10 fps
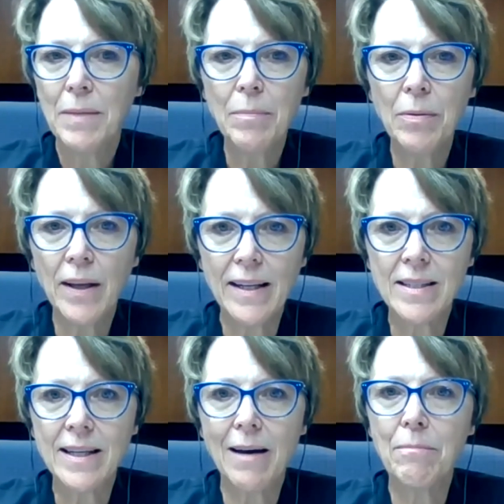people had
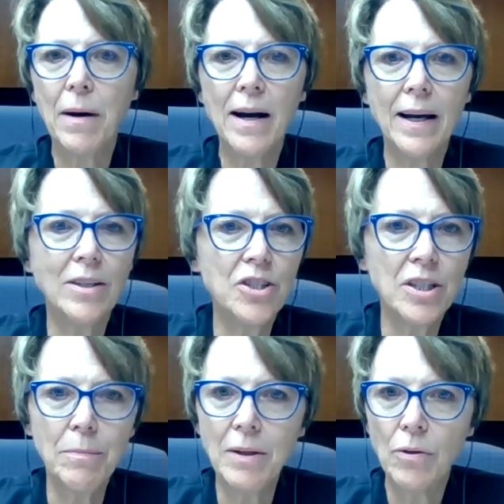stopped buying,
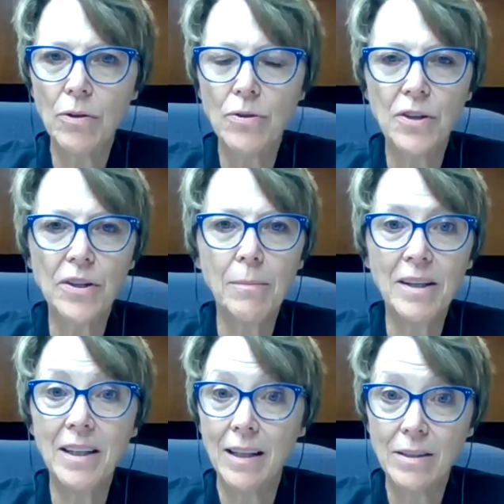shipping orders are
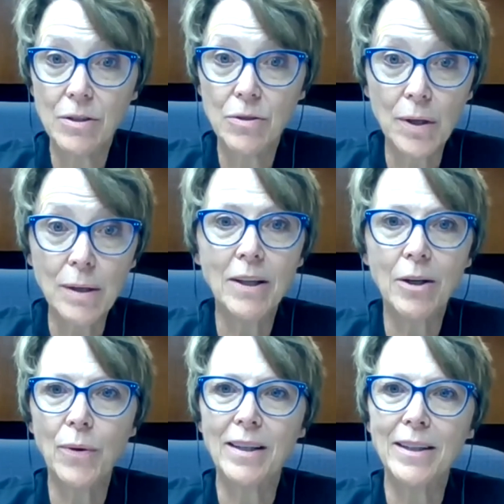coming in extremely
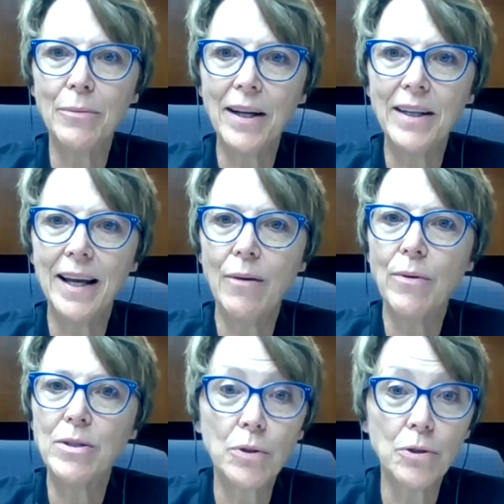quickly right now
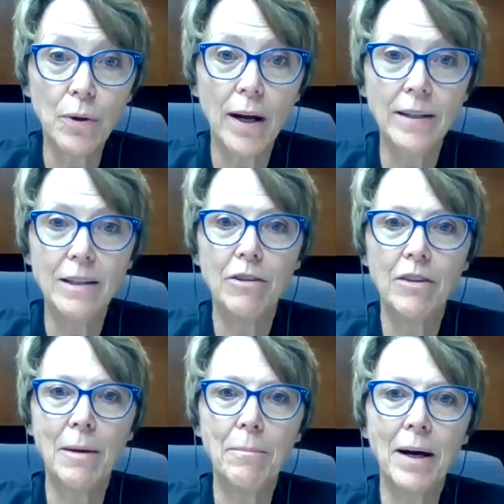as we're trying to fill
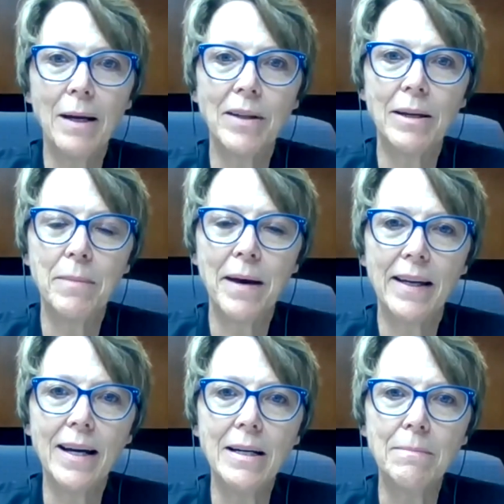that pipeline
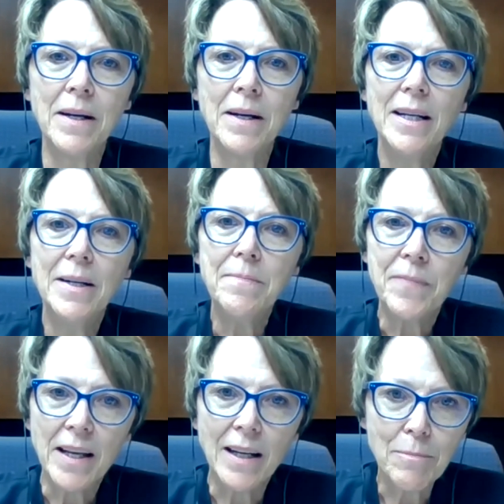back up.
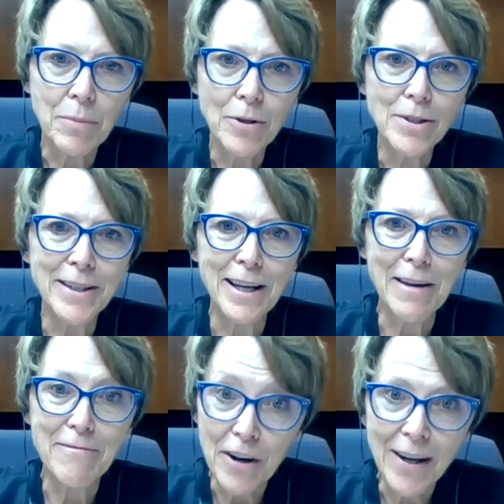And I personally
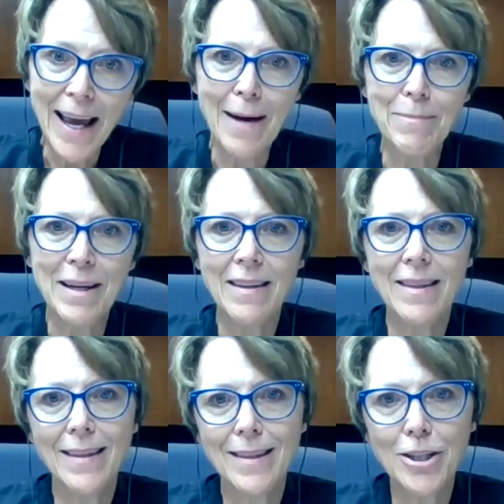am very happy
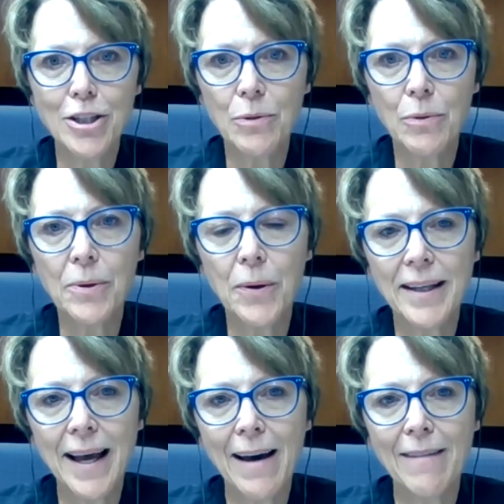that this year we're going
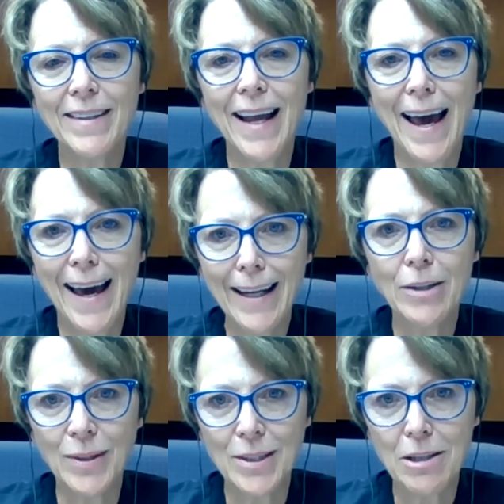to have an
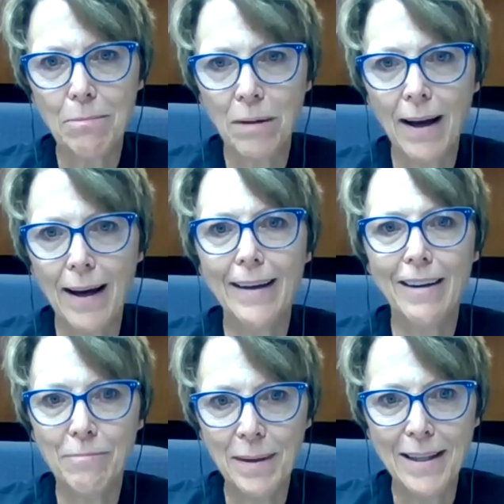adequate supply
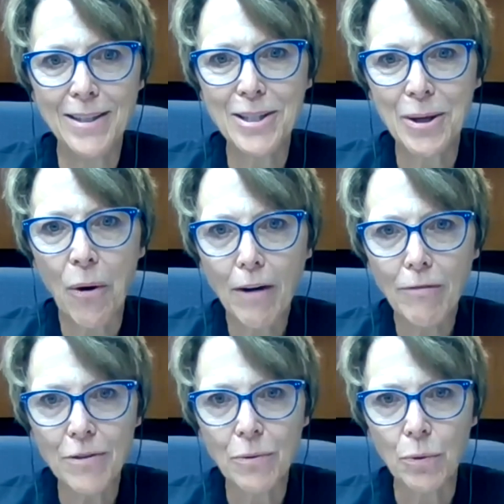of beans to
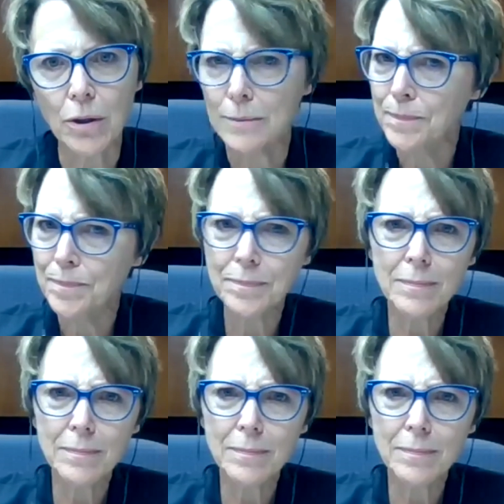offer the world